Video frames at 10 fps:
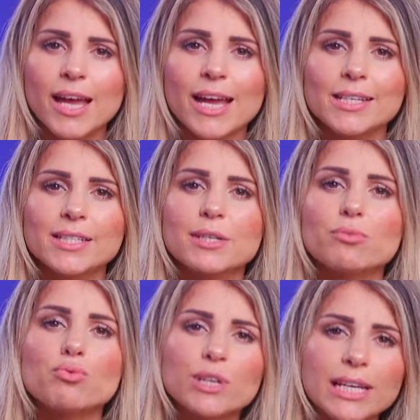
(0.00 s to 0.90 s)
And does it
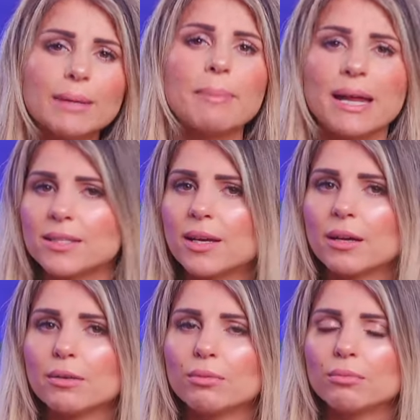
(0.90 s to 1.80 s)
really matter
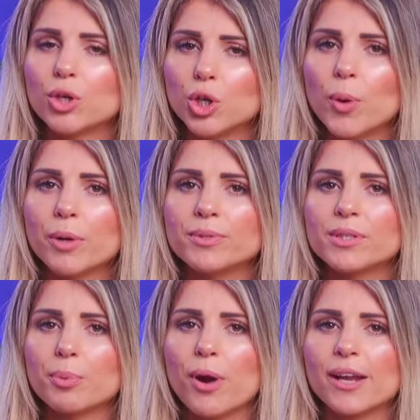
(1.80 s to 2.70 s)
who owns the
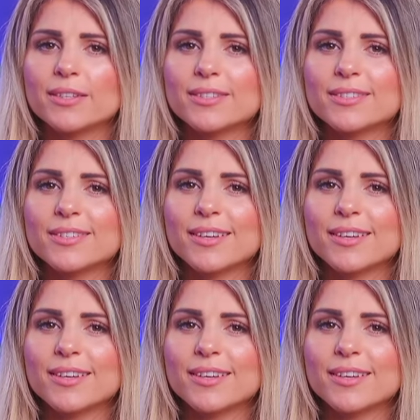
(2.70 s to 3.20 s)
press?